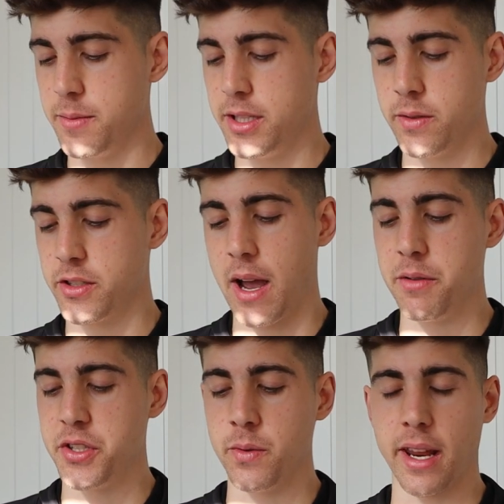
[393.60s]
to be doing, so I
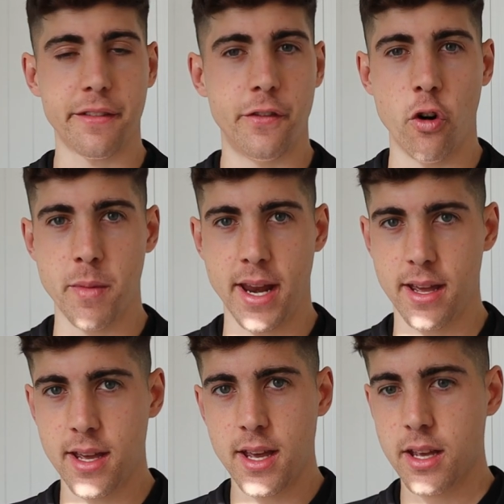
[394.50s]
was doing like 4
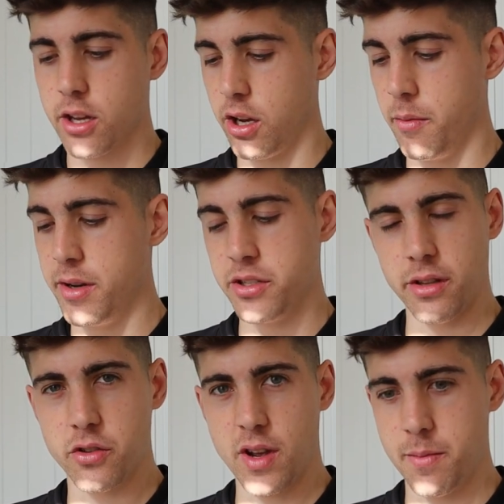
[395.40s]
minute kilometers on
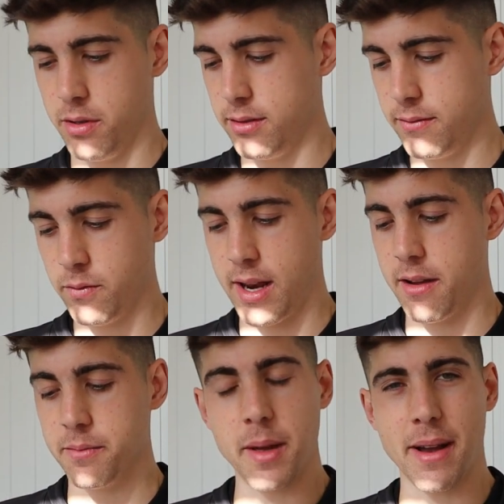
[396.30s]
the treadmill.
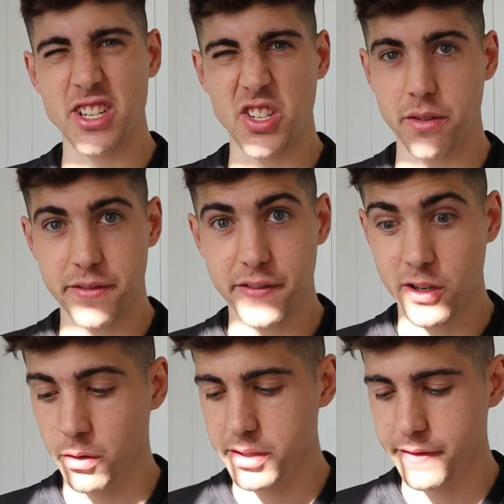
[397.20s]
Well, I'm actually doing
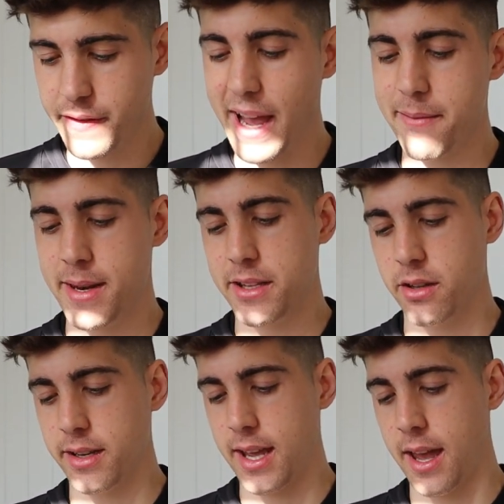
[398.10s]
close to 5 minutes
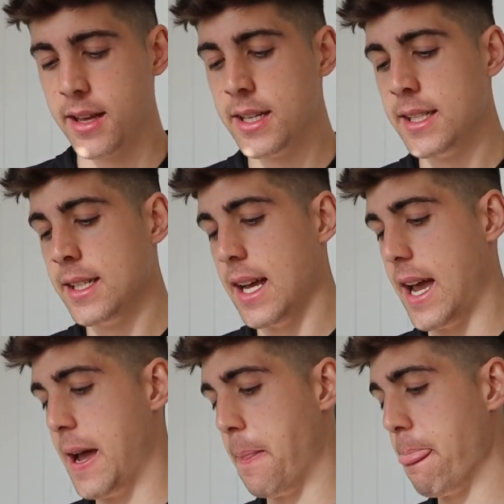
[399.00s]
on here.
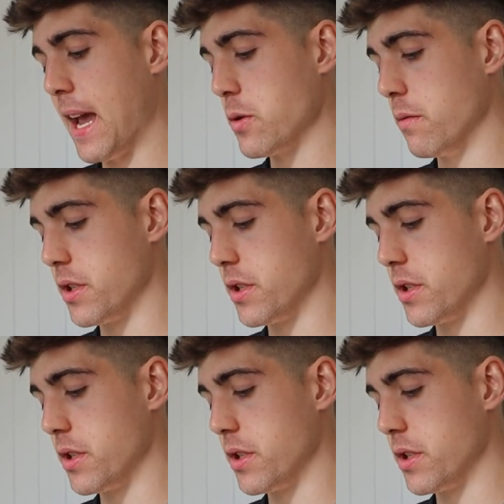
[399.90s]
Next one